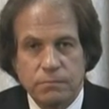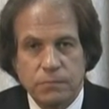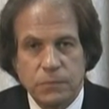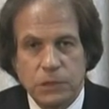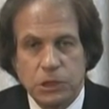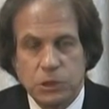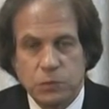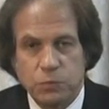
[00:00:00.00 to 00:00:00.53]

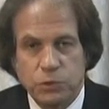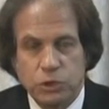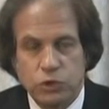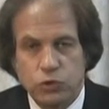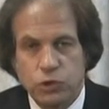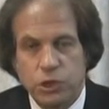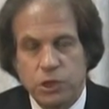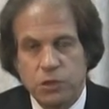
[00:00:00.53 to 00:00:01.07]
The
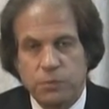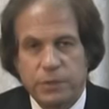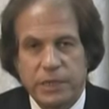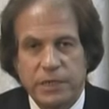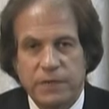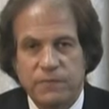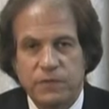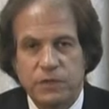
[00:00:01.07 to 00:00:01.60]
spiritual healer, by
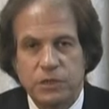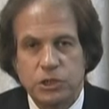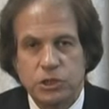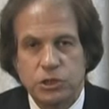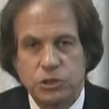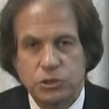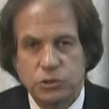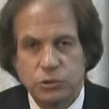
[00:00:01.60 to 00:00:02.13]

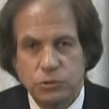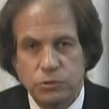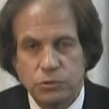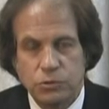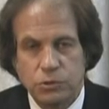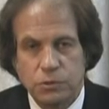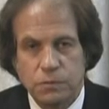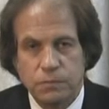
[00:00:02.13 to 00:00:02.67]
definition, is
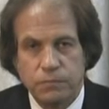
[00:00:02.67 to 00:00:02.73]
neutral.